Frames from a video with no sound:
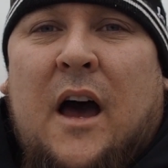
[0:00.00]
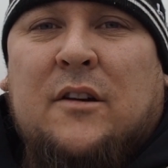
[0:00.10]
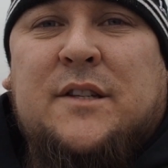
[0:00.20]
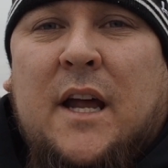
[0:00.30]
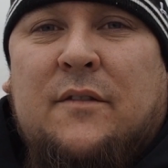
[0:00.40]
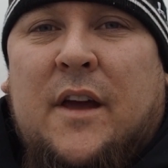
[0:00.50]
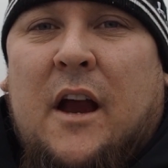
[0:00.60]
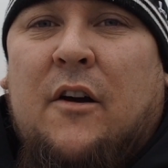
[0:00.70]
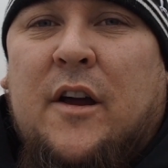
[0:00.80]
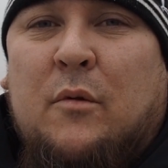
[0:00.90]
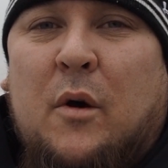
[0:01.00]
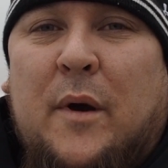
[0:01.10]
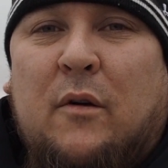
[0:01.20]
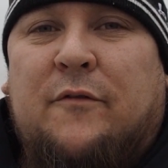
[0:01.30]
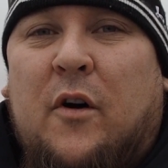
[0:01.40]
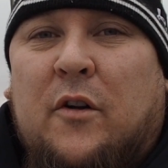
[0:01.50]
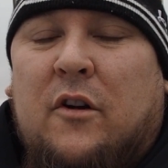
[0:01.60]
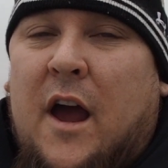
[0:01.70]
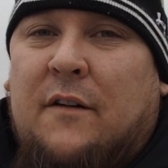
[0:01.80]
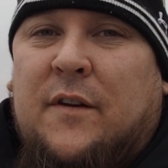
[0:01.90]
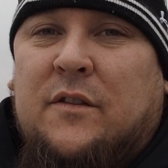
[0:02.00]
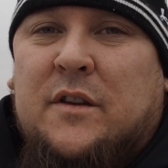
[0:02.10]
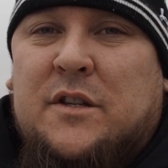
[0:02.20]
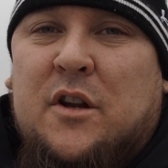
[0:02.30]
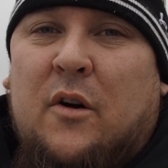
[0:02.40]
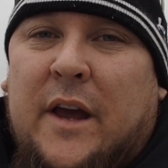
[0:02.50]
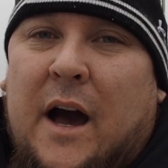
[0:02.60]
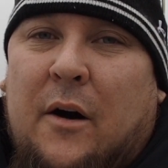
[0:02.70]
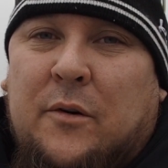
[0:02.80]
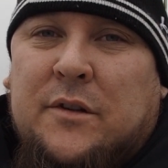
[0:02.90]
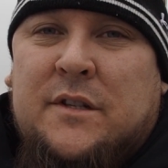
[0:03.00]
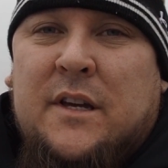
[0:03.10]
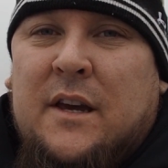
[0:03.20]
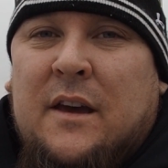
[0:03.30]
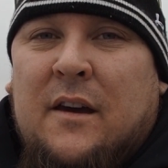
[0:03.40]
outside of the area where we were photographing the snowy owls.